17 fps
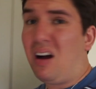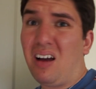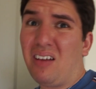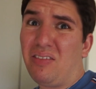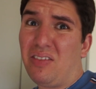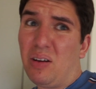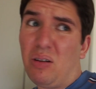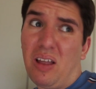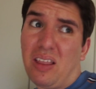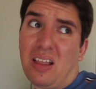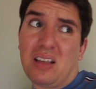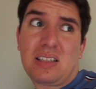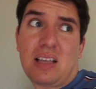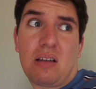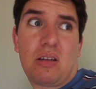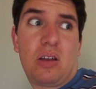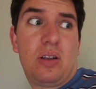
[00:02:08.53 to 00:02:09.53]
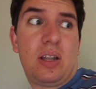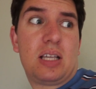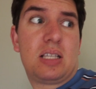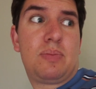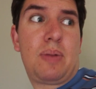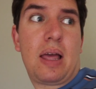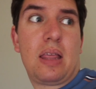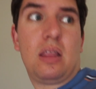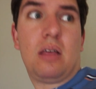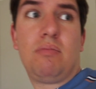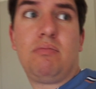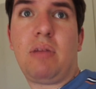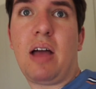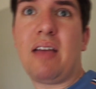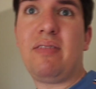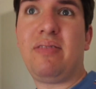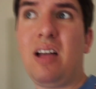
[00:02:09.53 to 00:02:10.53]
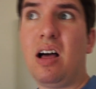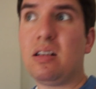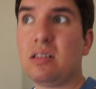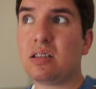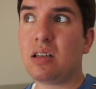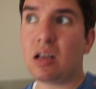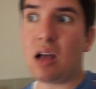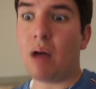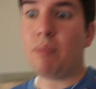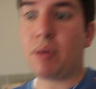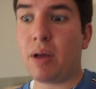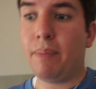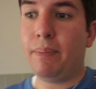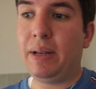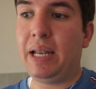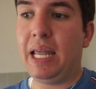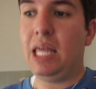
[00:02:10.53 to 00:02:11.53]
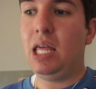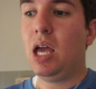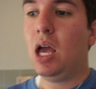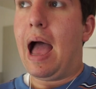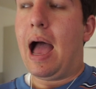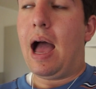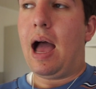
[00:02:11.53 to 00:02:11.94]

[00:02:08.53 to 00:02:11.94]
I feel like that's how you'd explain them, a flask cup company